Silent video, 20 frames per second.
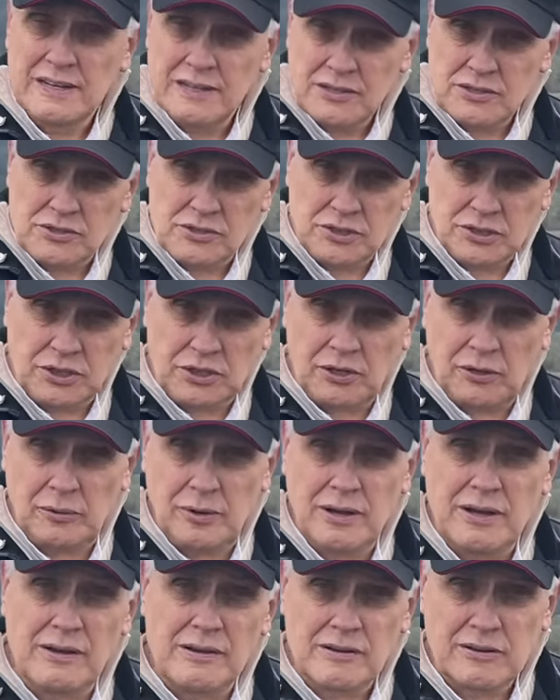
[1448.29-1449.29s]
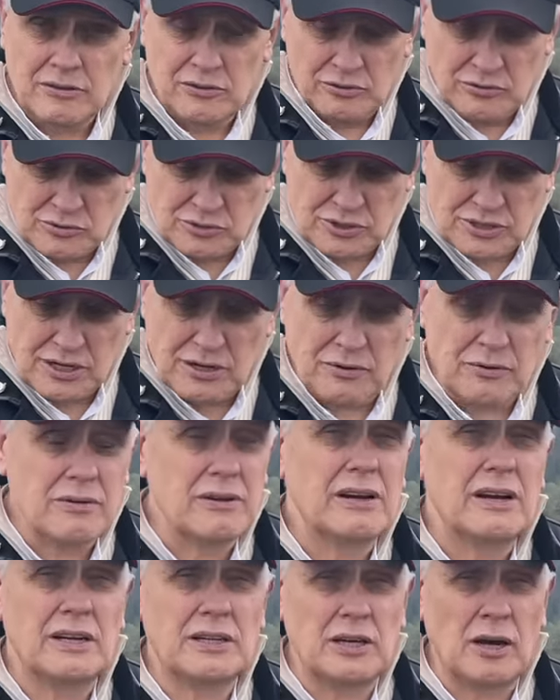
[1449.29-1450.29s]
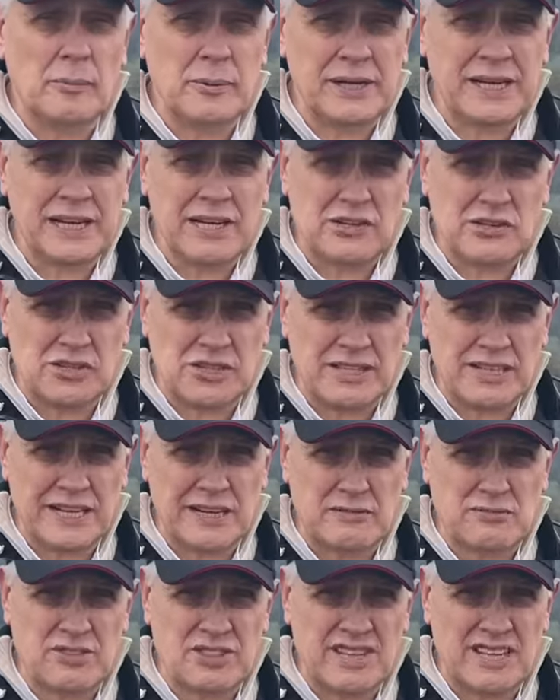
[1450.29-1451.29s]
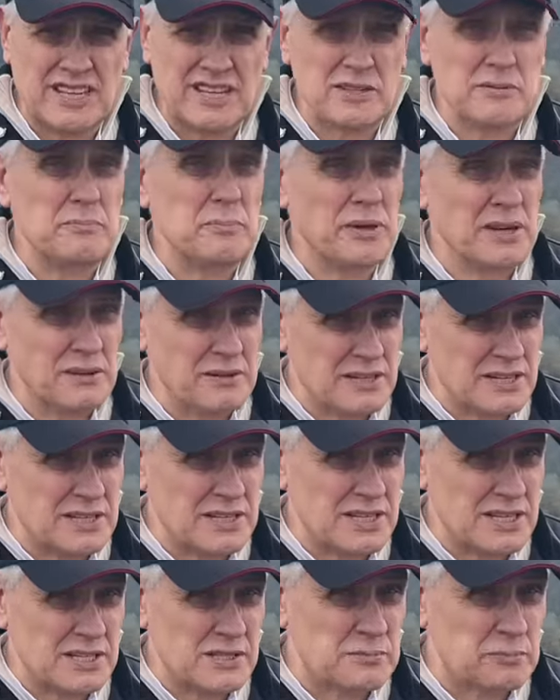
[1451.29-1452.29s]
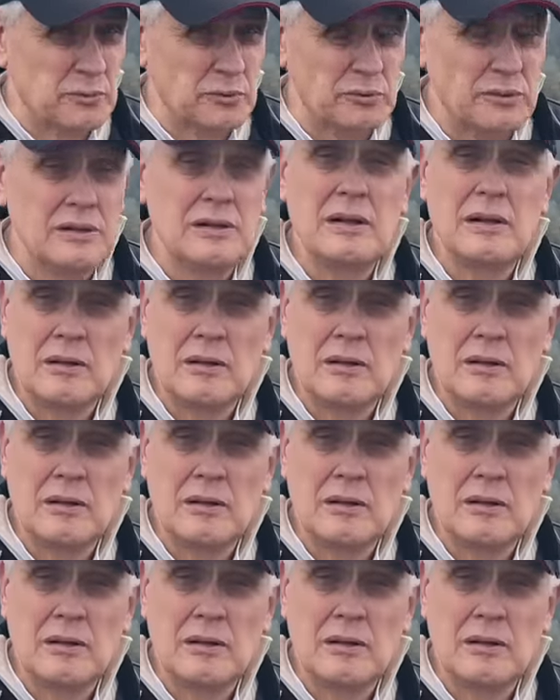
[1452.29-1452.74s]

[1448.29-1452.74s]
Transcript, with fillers: Secure, also accommodation downstairs, be it dismal,